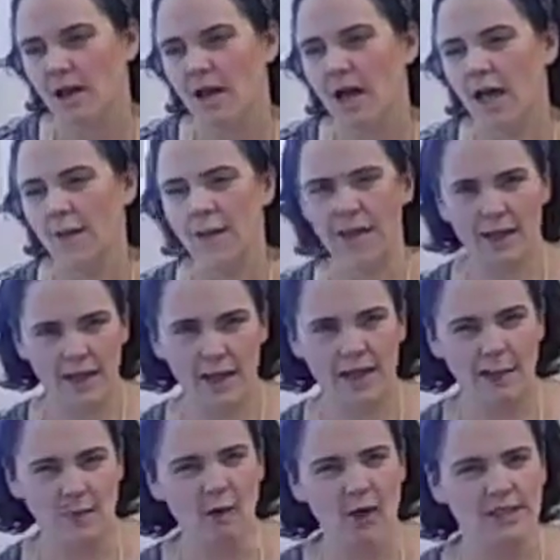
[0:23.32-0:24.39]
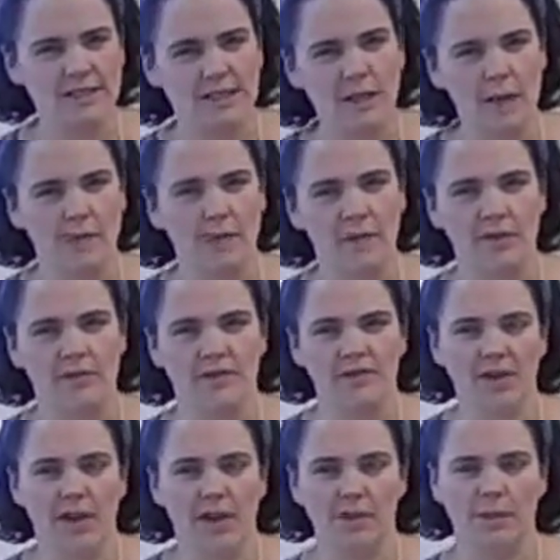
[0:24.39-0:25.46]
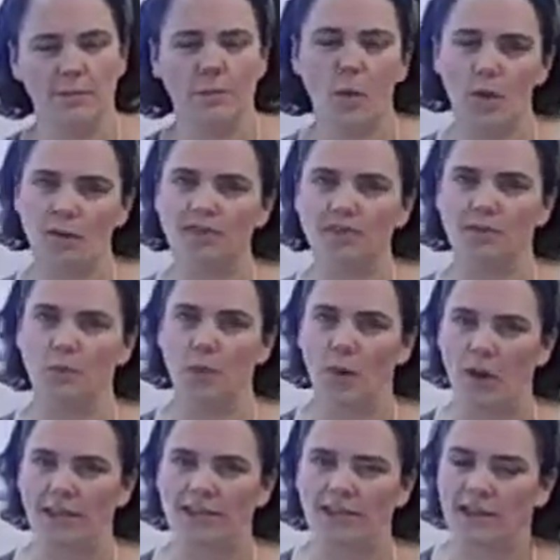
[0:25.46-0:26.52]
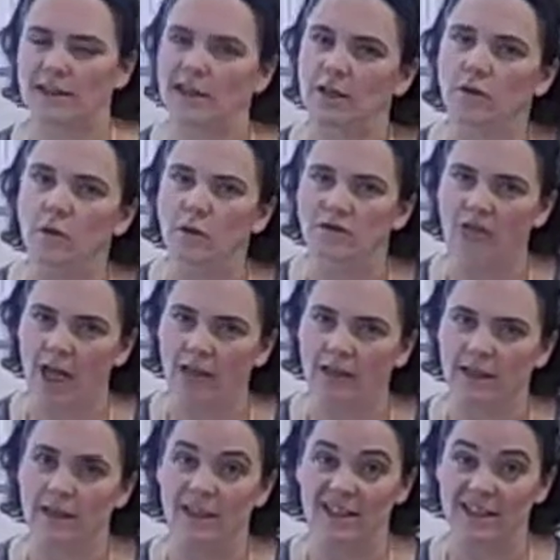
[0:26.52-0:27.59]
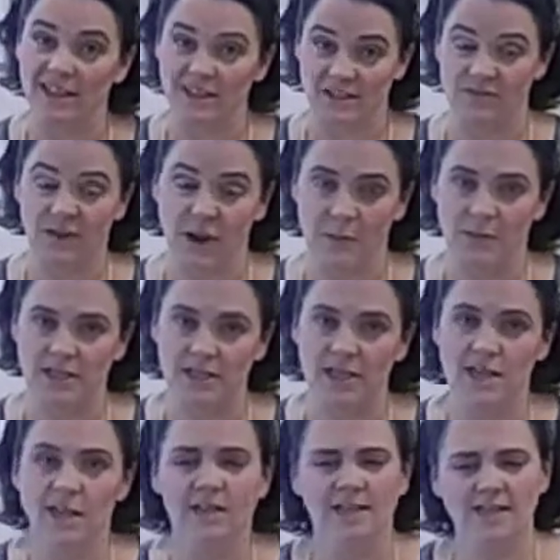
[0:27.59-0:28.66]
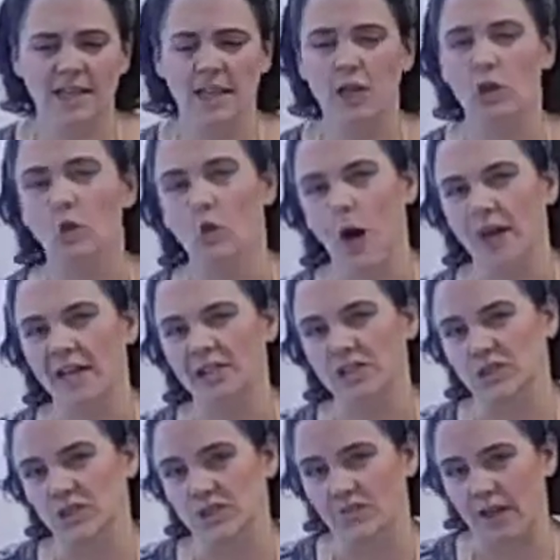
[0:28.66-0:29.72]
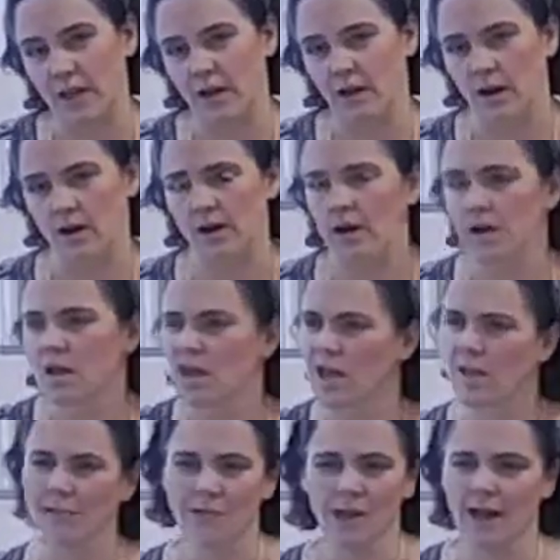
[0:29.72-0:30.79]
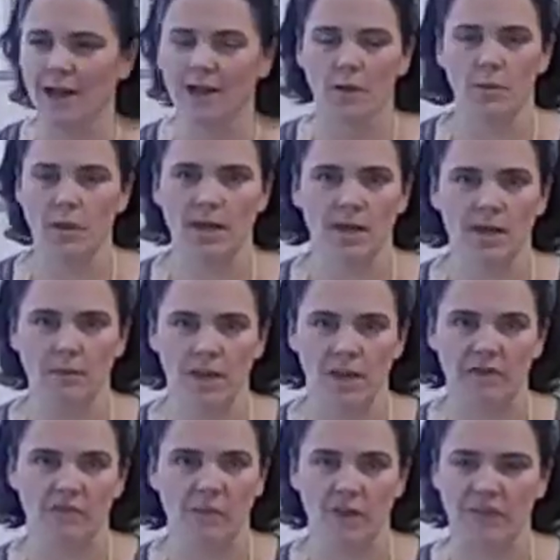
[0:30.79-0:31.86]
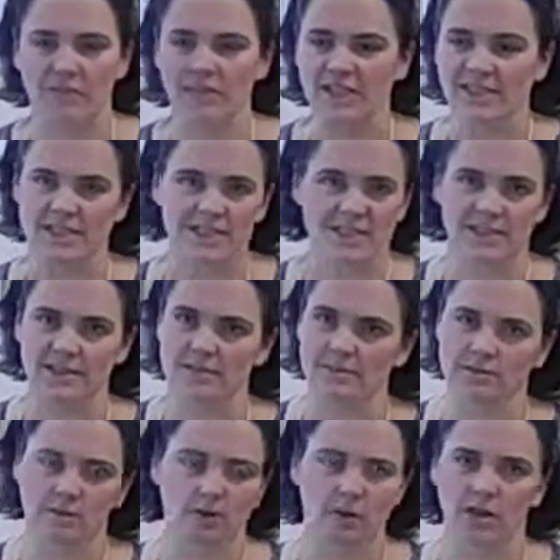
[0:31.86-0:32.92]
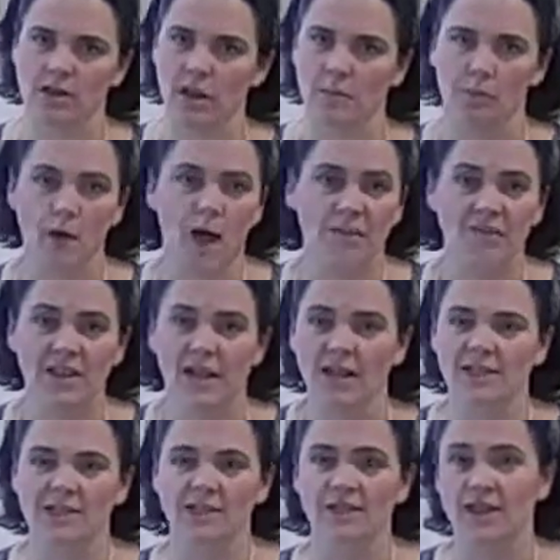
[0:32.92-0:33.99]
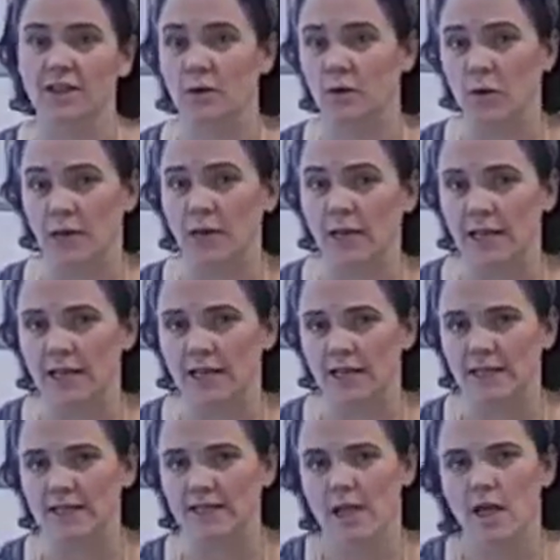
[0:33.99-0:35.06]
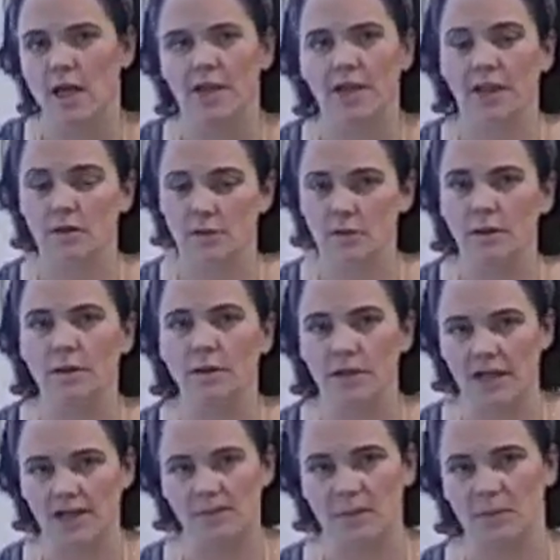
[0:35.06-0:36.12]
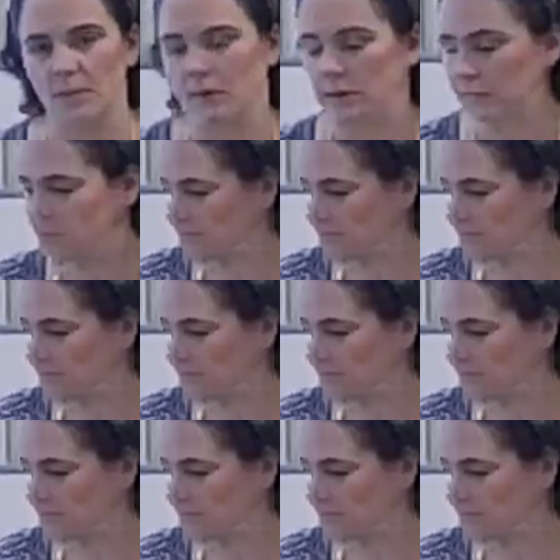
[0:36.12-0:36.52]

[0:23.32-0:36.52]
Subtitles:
I came across a couple of important points that I think would be valid in this environment to tell you why choose Vanguard. I don't make any money from any of this. This is totally non-profit. I just feel like they're great ideas that can really bless people.